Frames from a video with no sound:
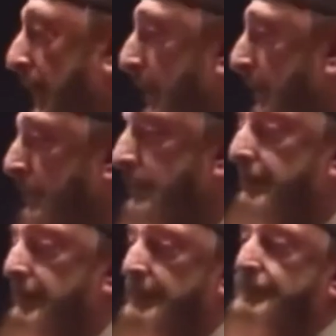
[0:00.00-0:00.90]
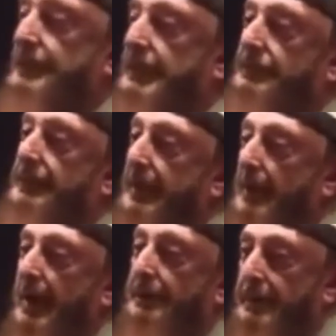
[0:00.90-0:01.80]
Universities
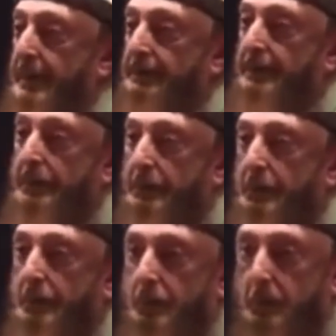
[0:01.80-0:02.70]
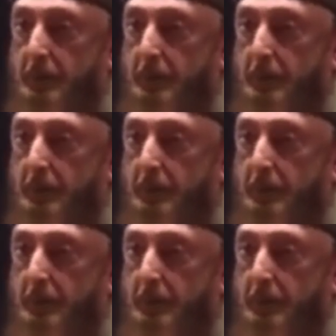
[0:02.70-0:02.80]
cannot deliver nur.